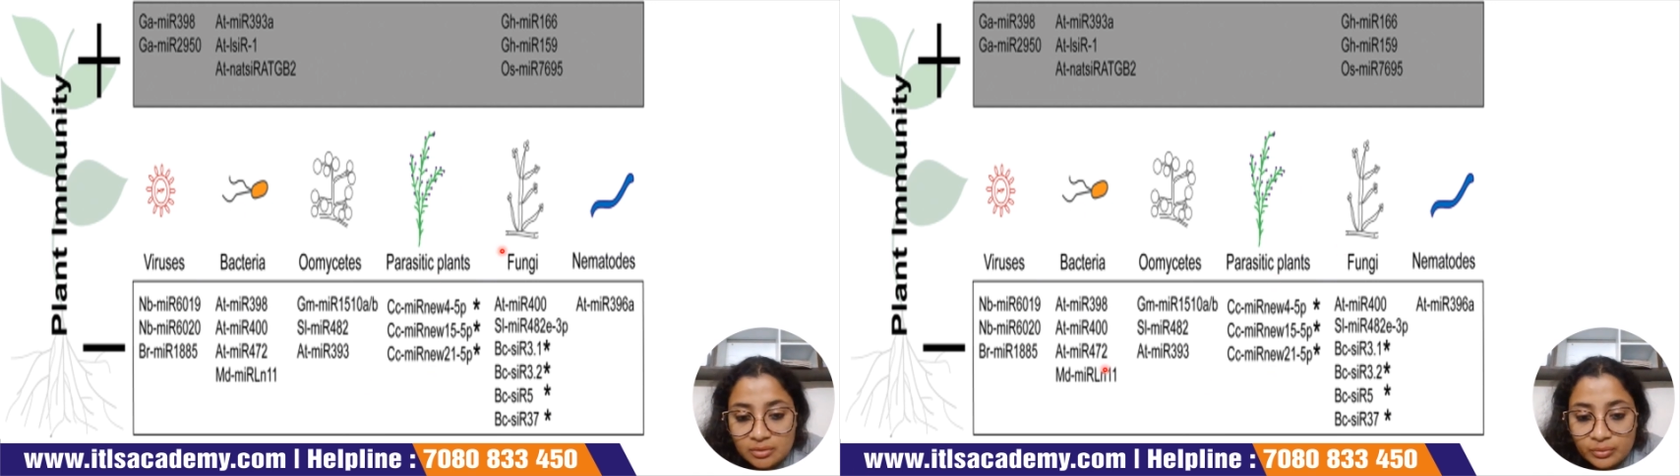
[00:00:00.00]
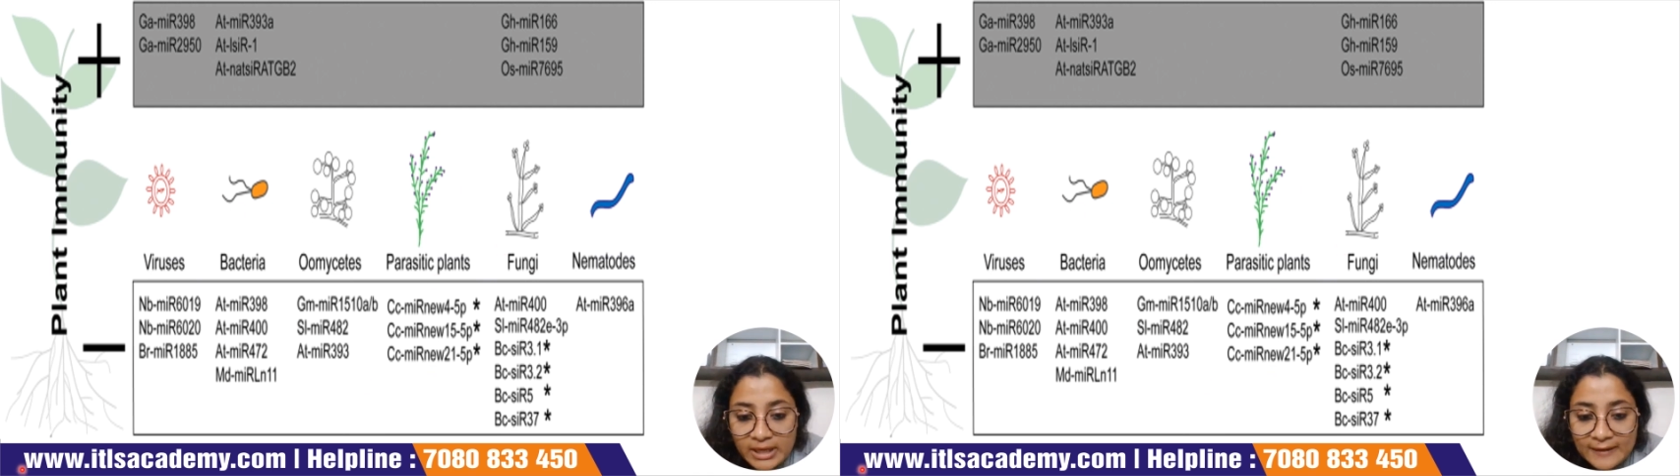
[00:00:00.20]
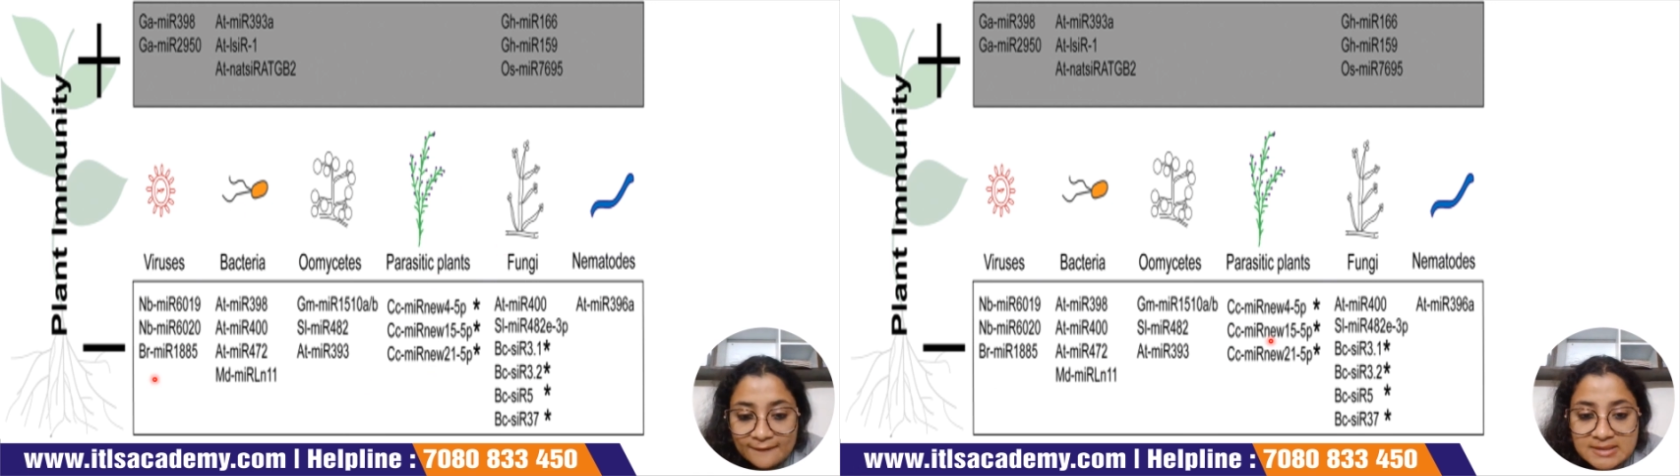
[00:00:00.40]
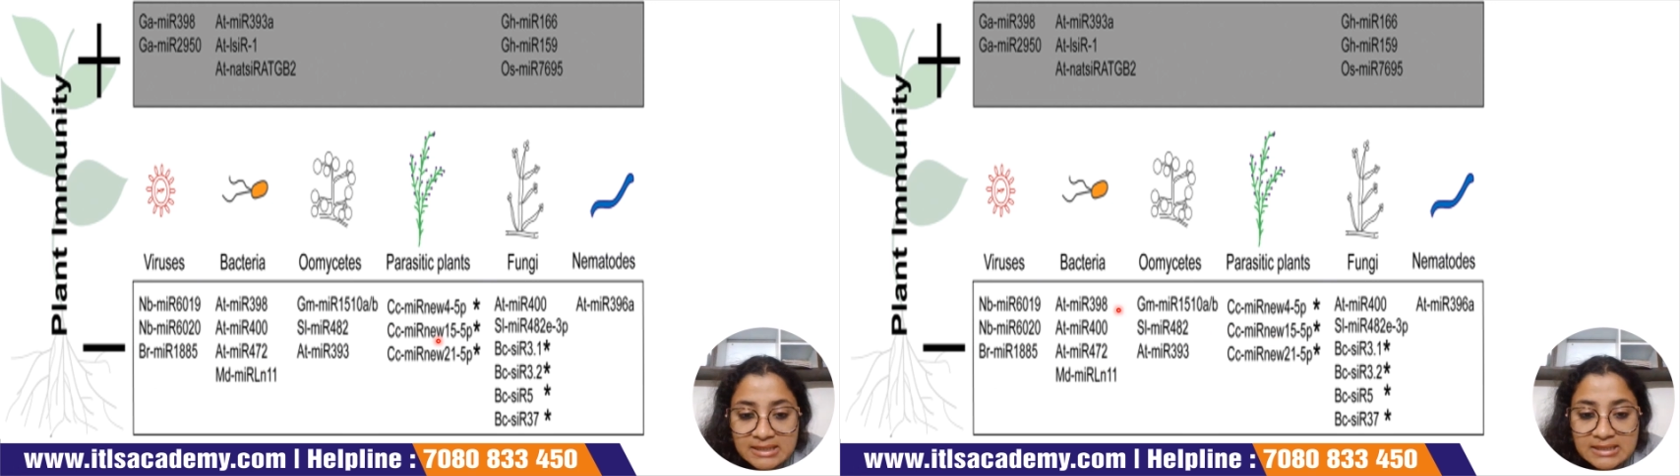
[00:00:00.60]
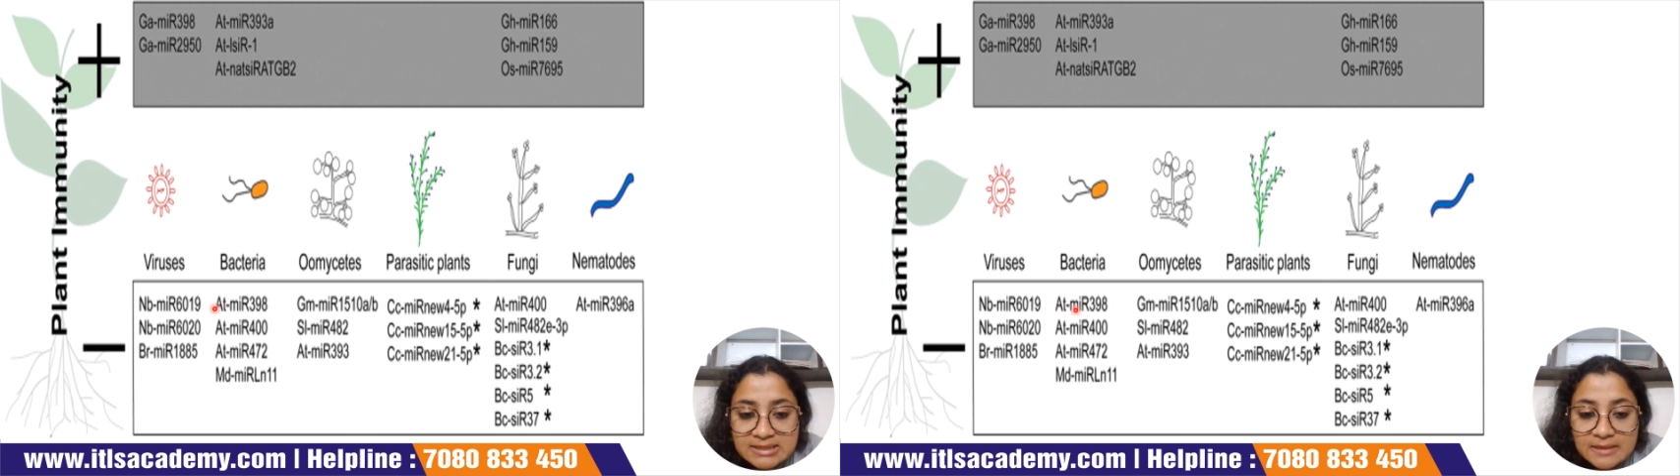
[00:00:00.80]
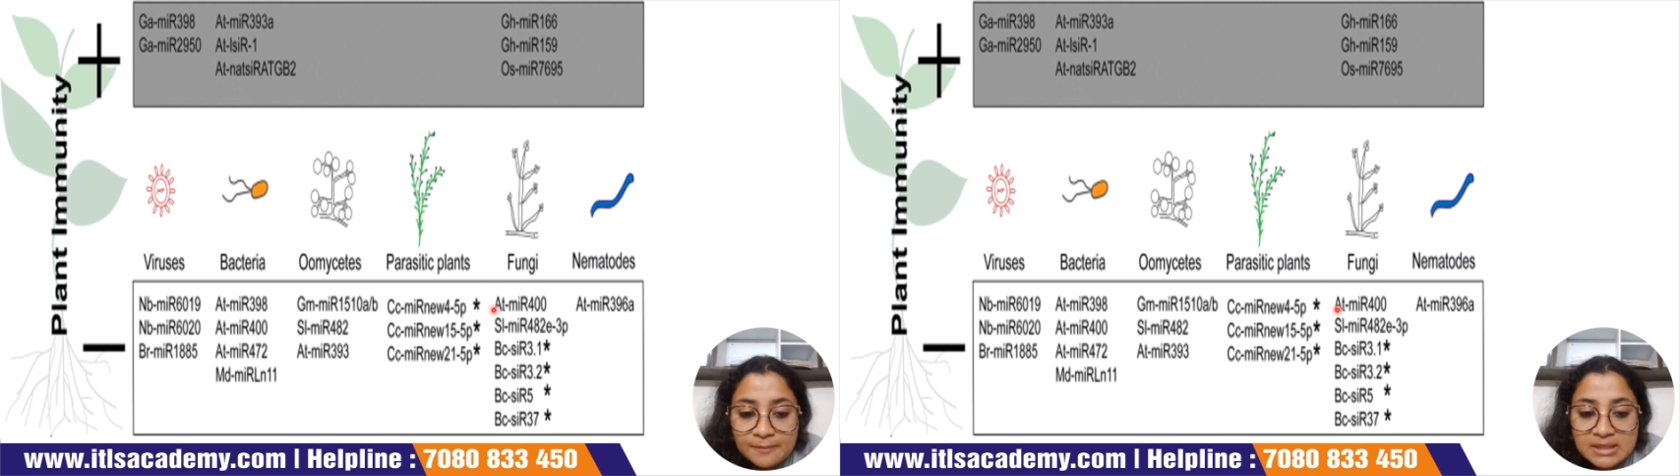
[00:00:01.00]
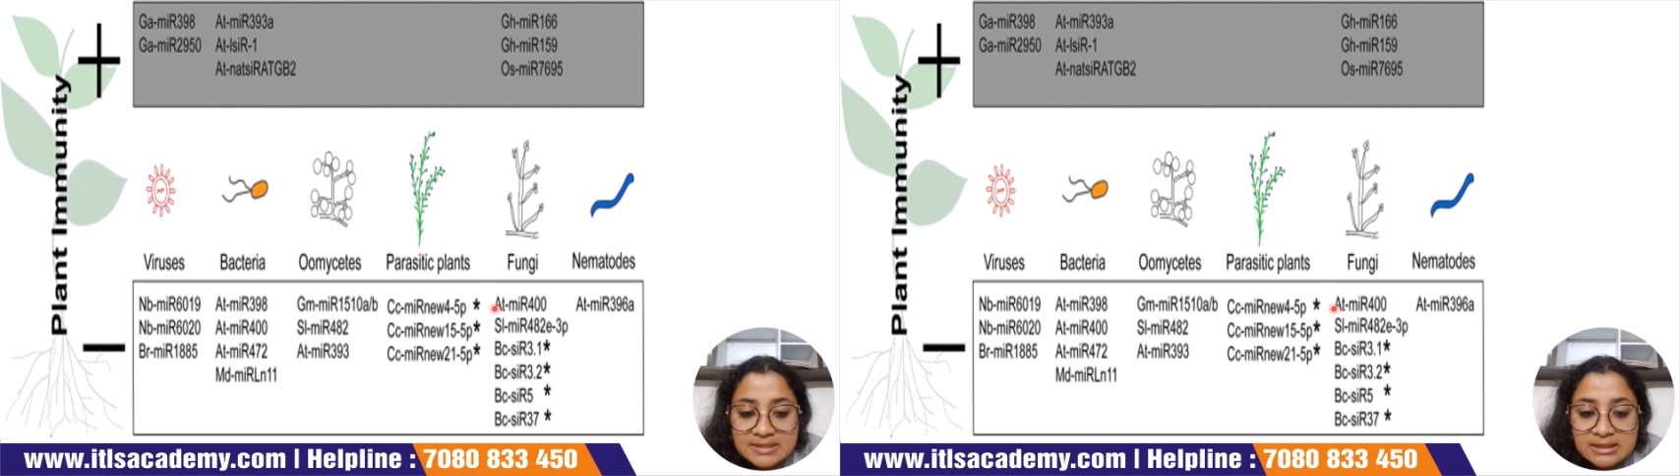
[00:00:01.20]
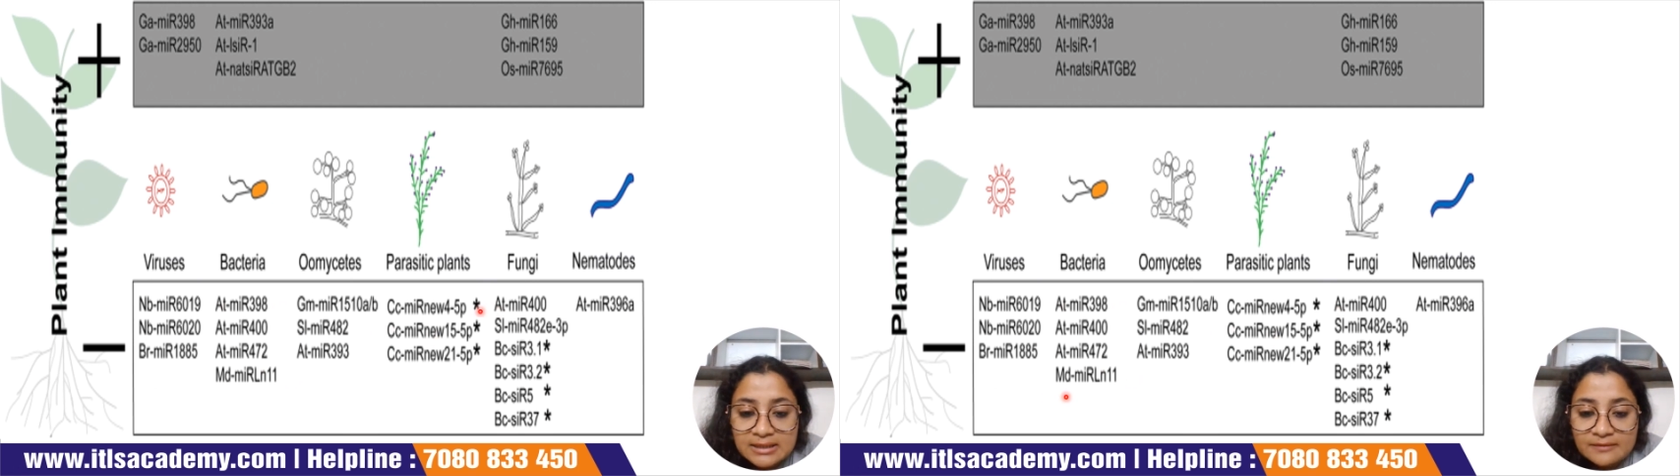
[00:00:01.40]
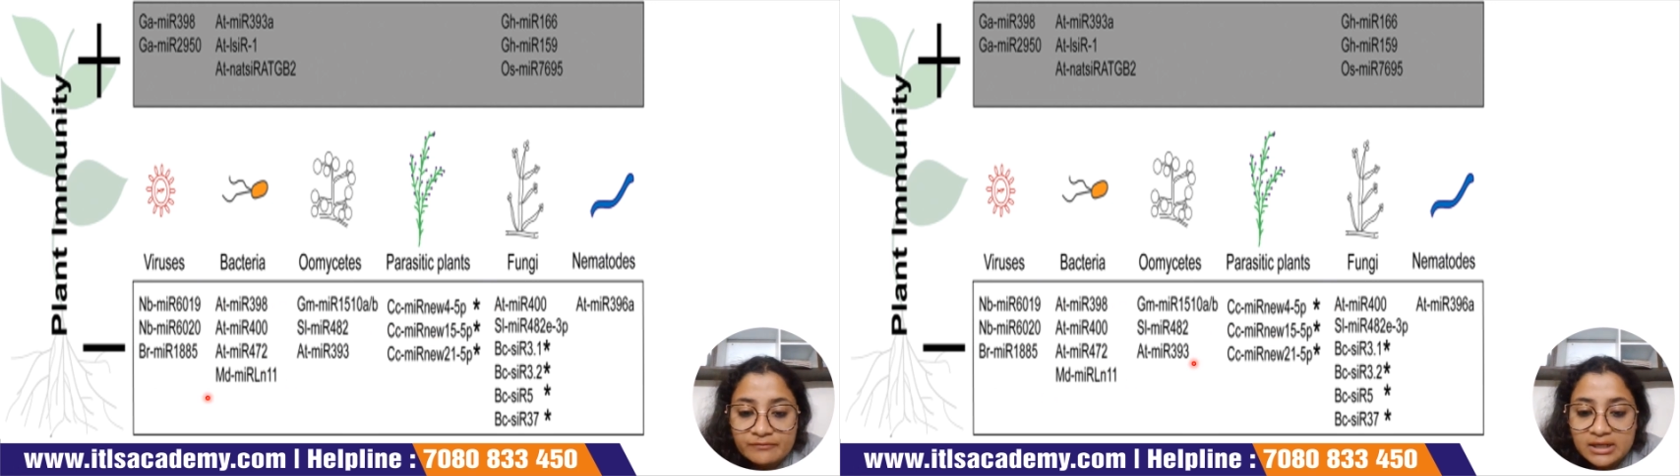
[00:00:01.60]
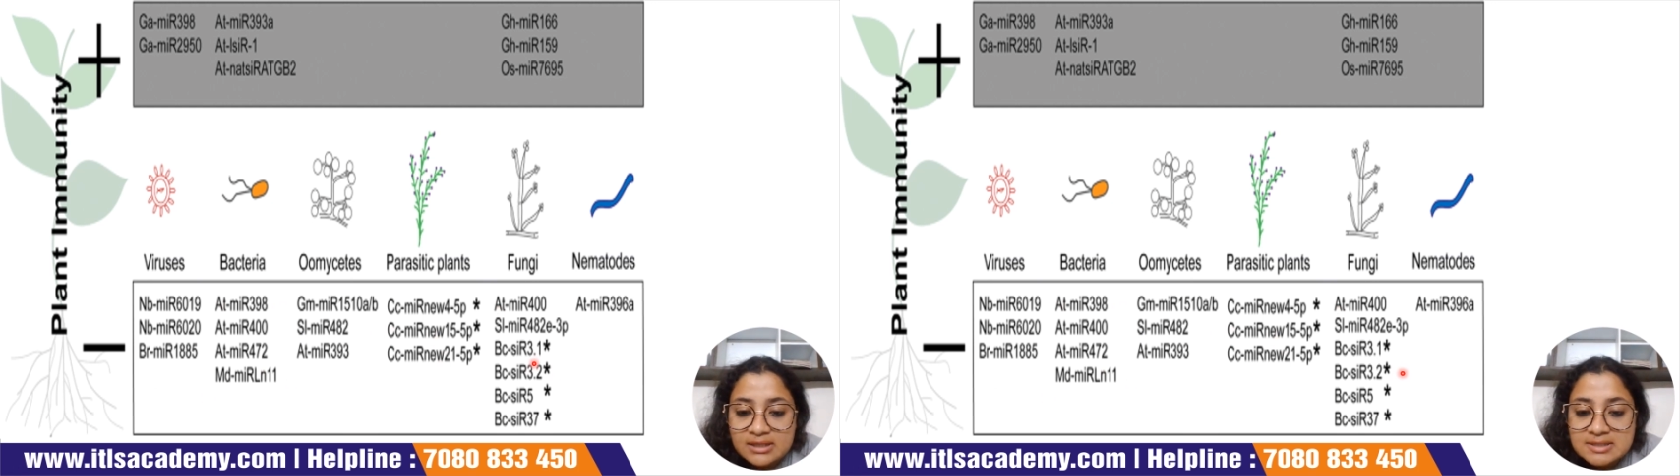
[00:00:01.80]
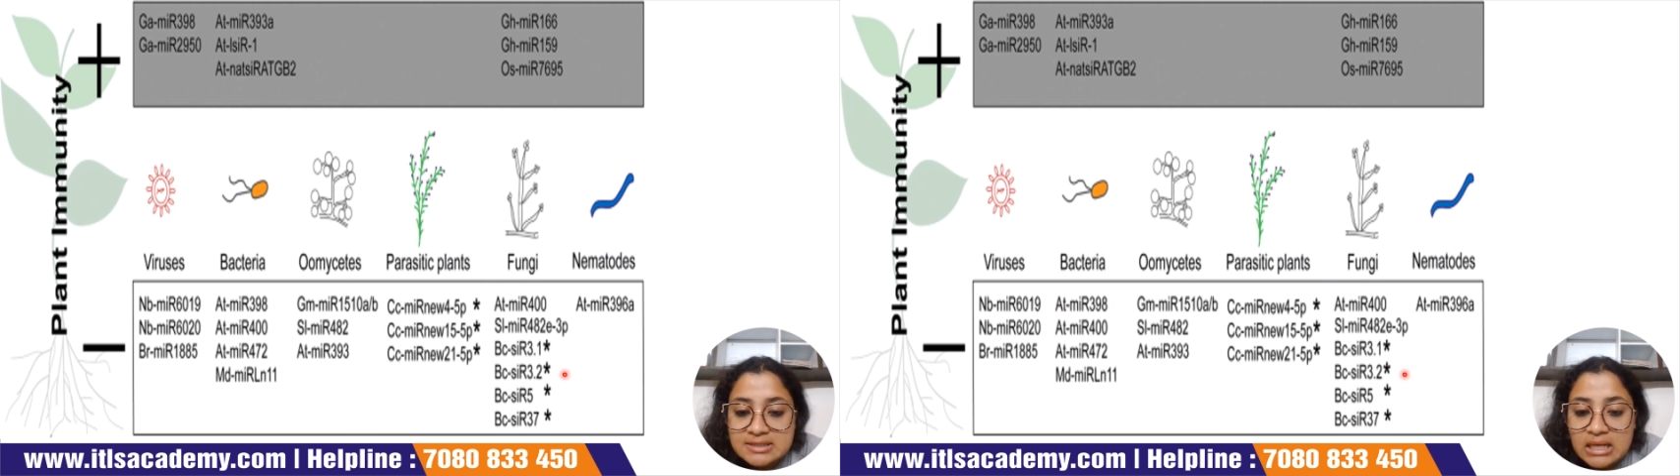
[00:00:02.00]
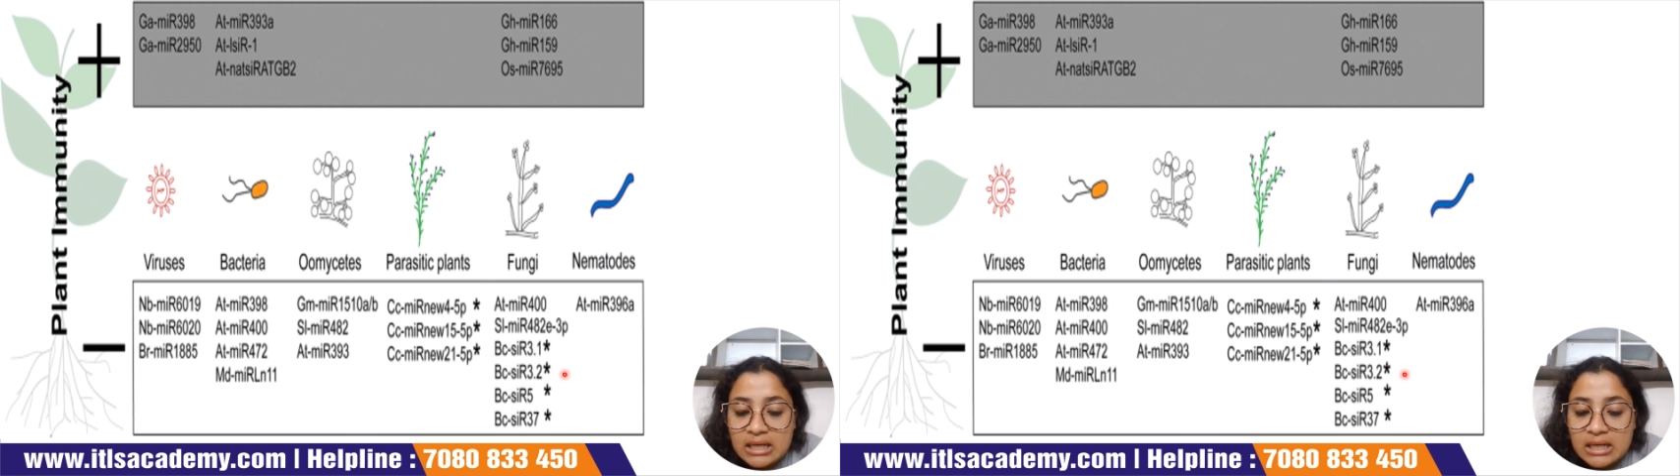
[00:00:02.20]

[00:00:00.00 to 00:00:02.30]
Okay, and see, these are present in various